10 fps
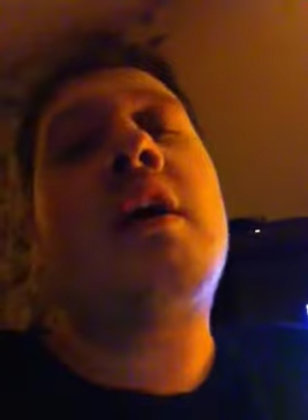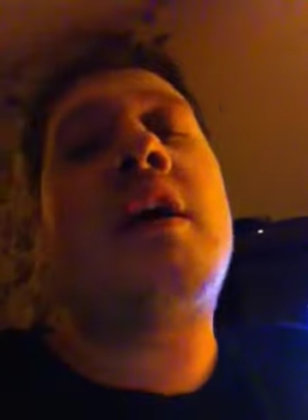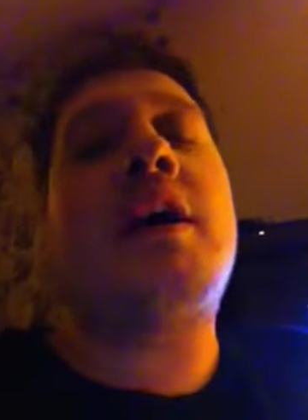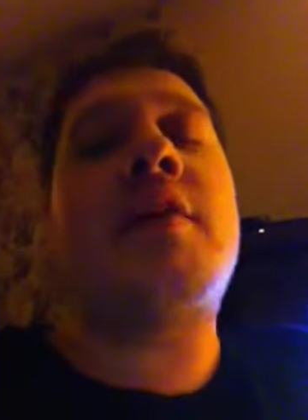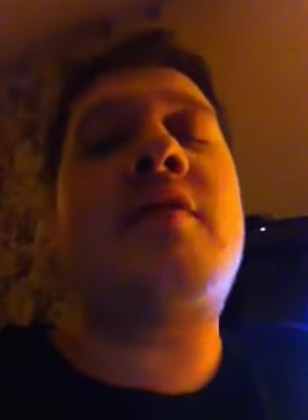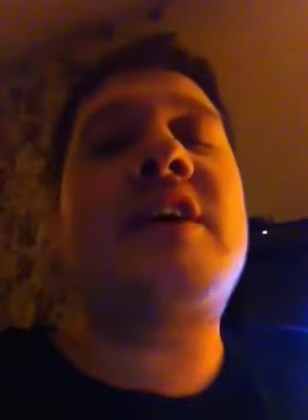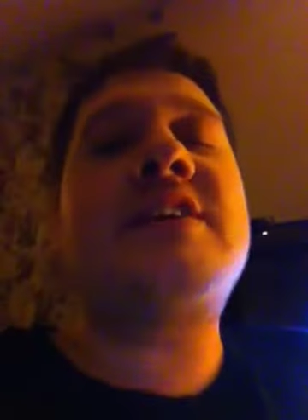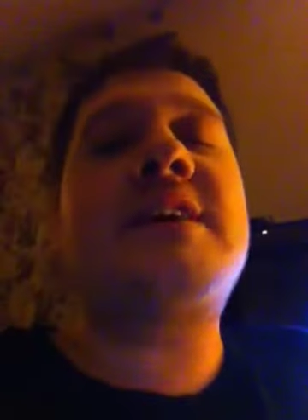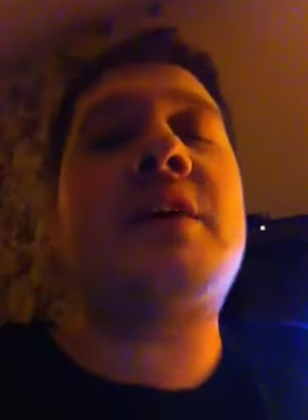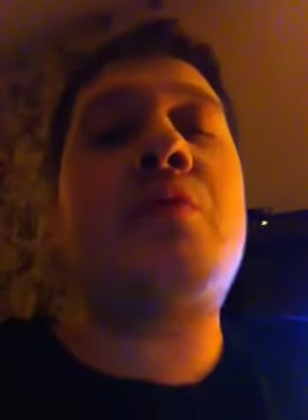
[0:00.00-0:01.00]
And if it
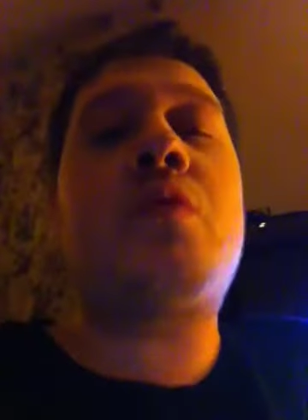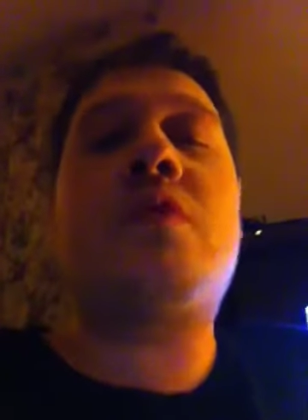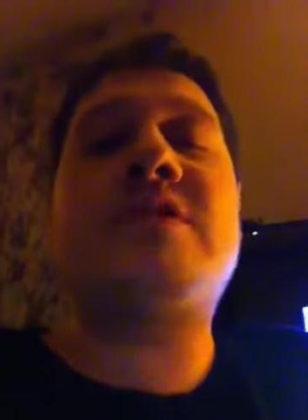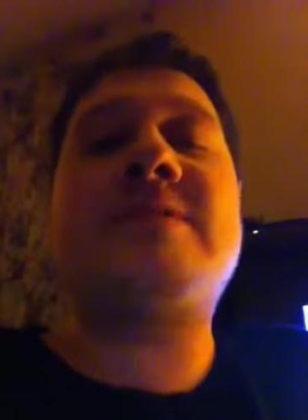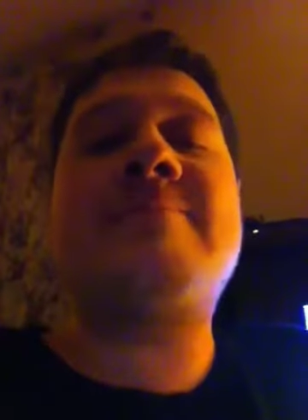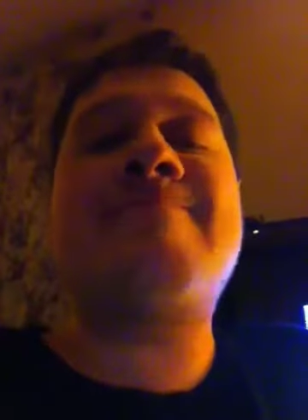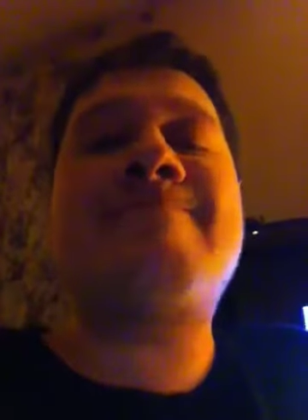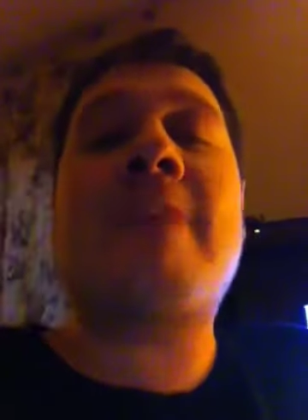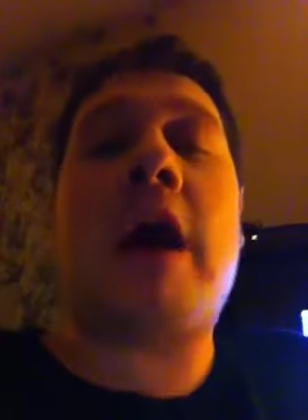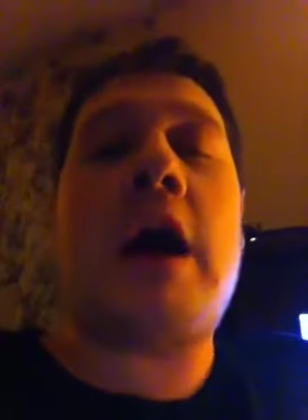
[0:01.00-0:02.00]
gets any worse,
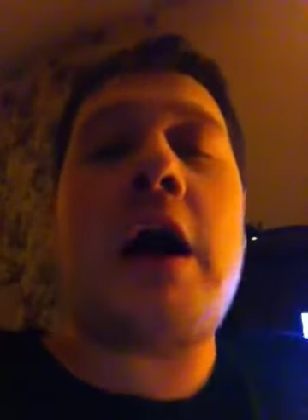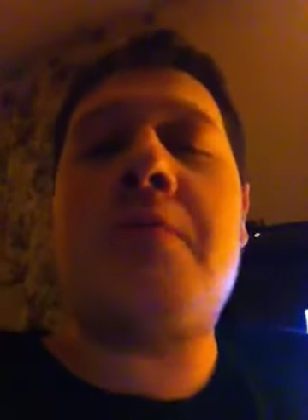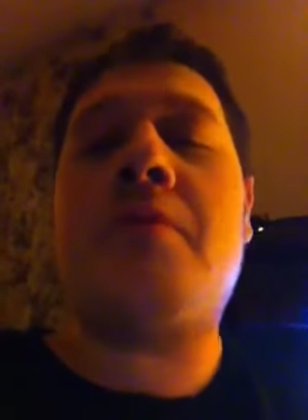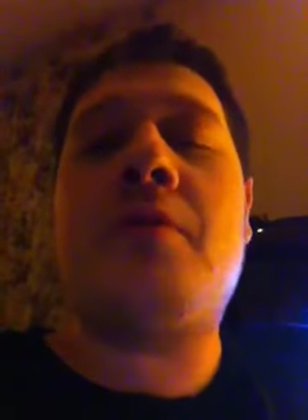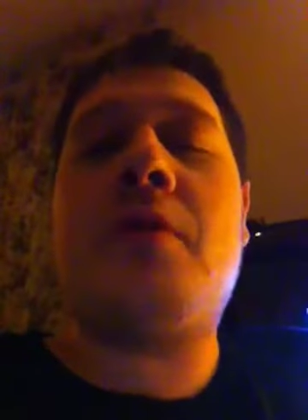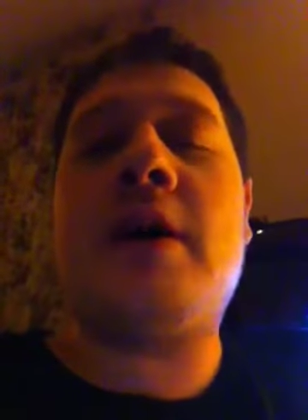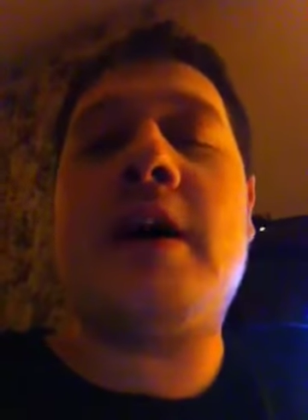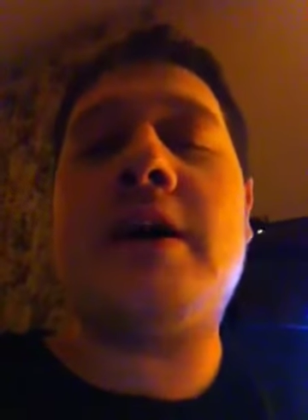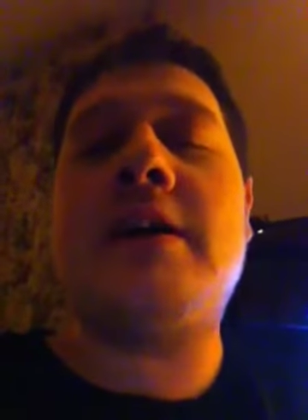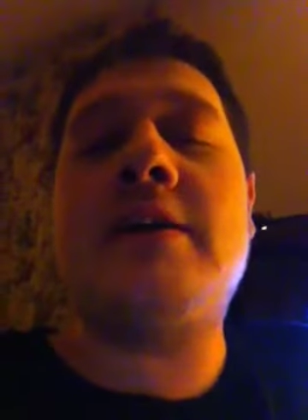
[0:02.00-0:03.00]
I will go
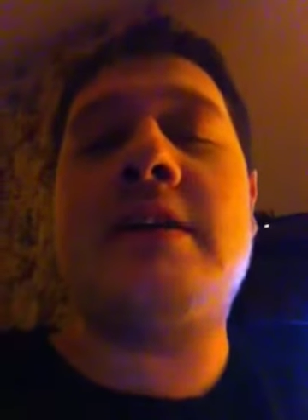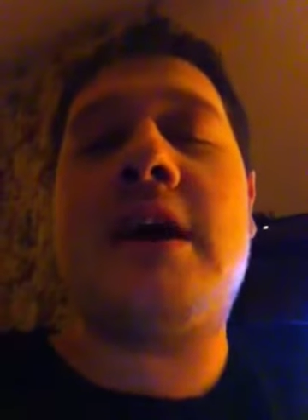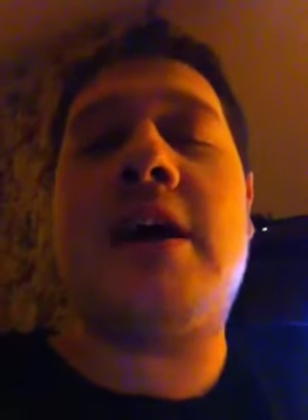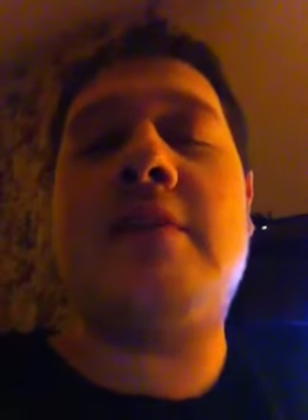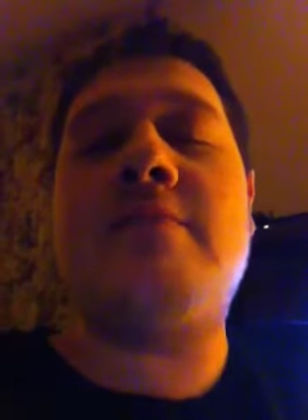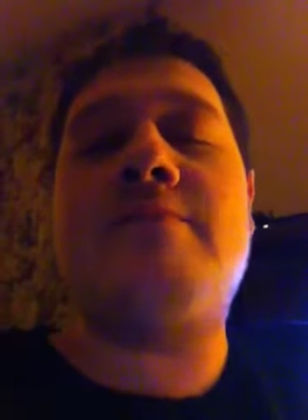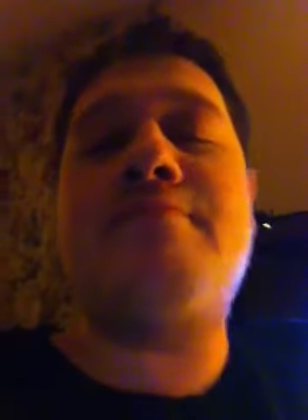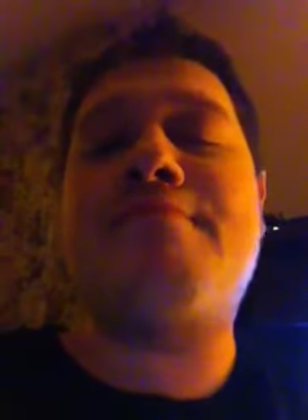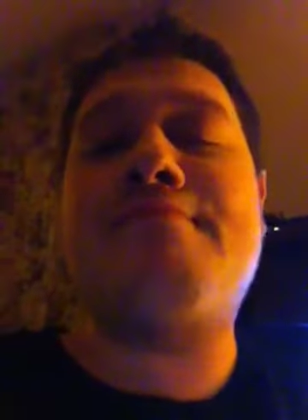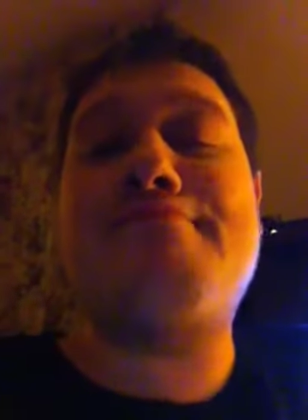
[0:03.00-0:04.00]
ahead and, um,
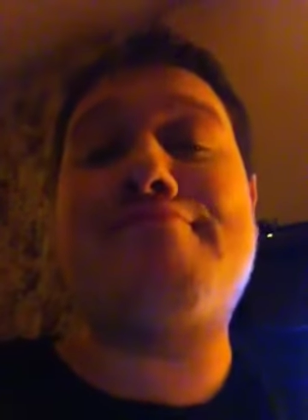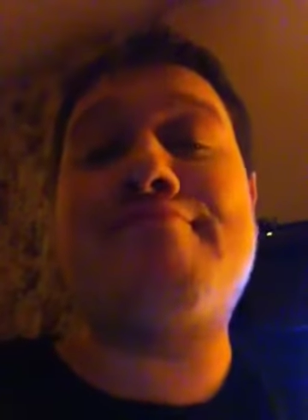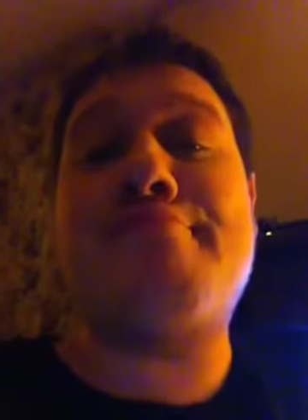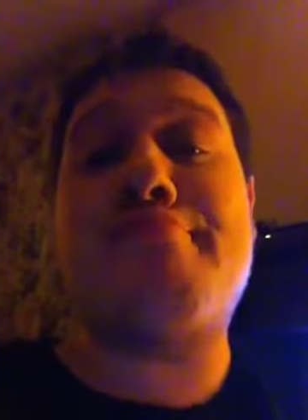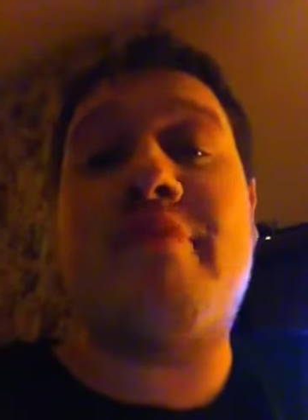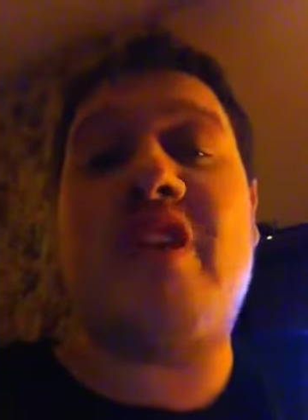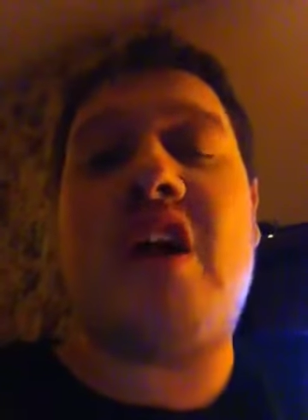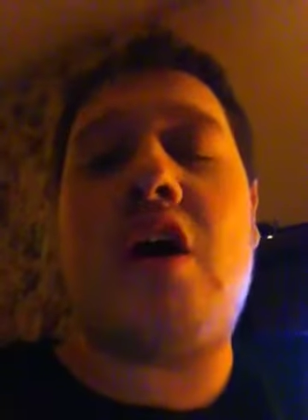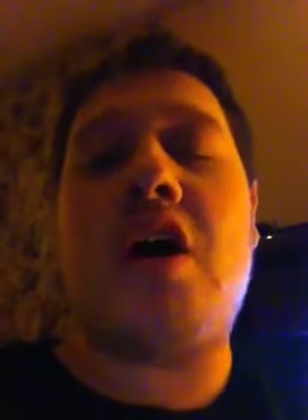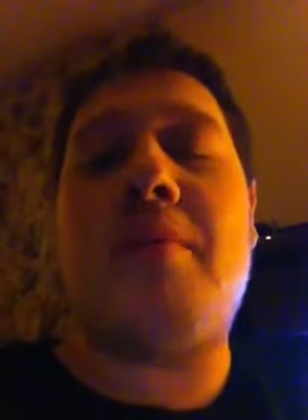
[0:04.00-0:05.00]

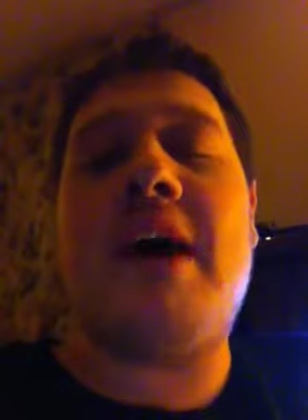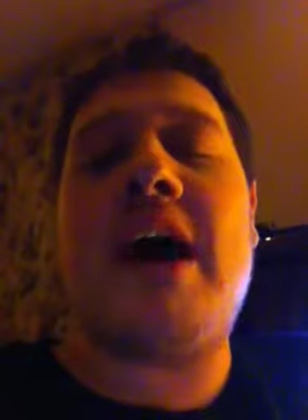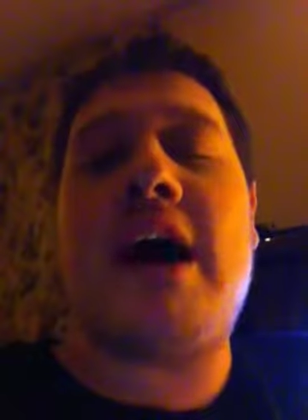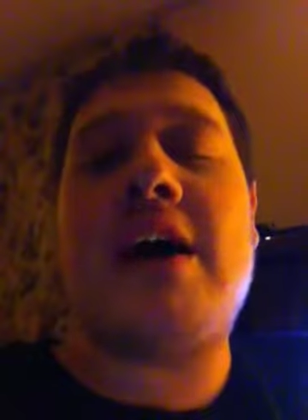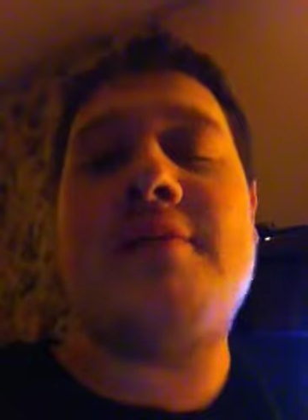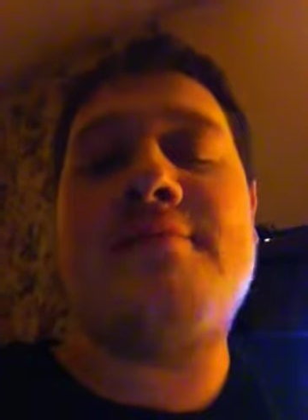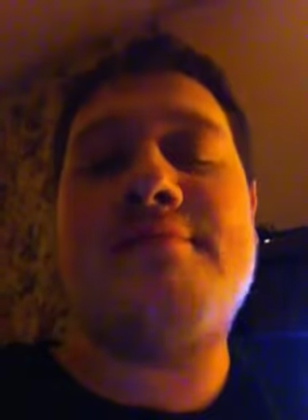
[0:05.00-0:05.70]
vlog you back.